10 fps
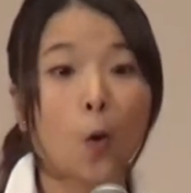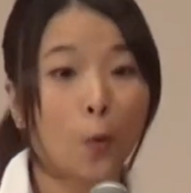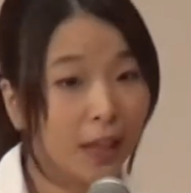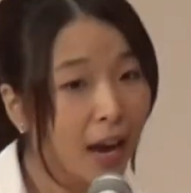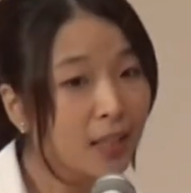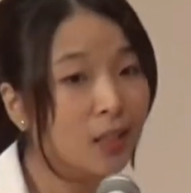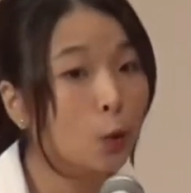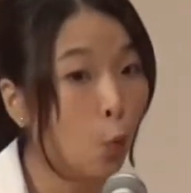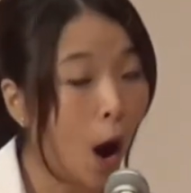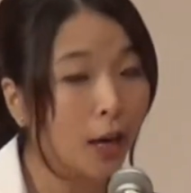When asked
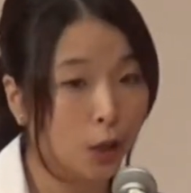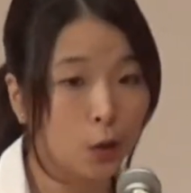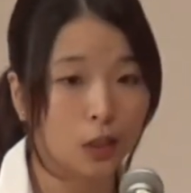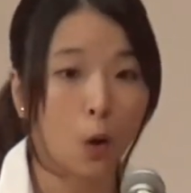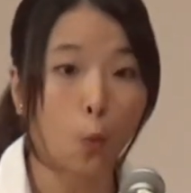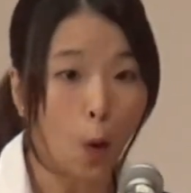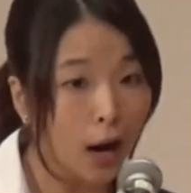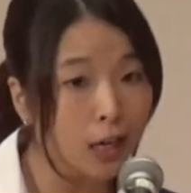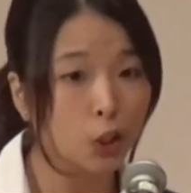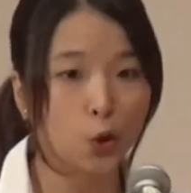why user
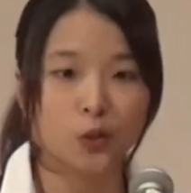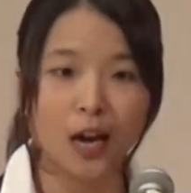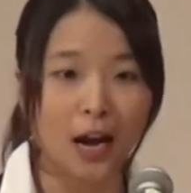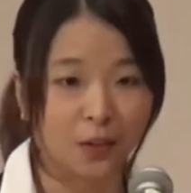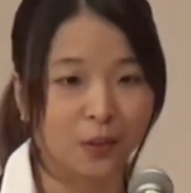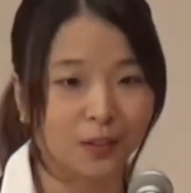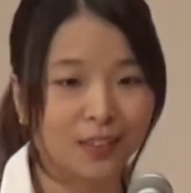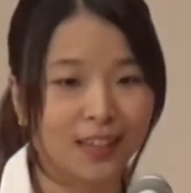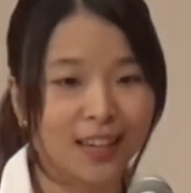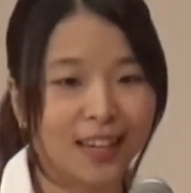why he chose guide dog,
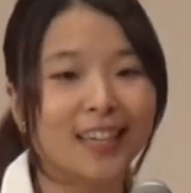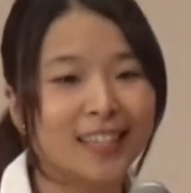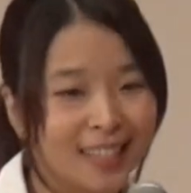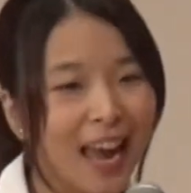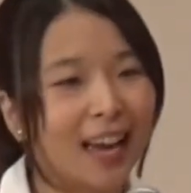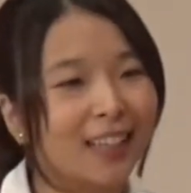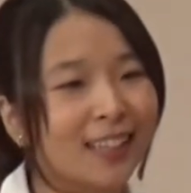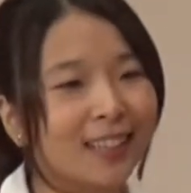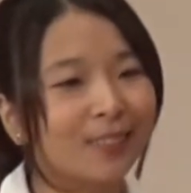he said,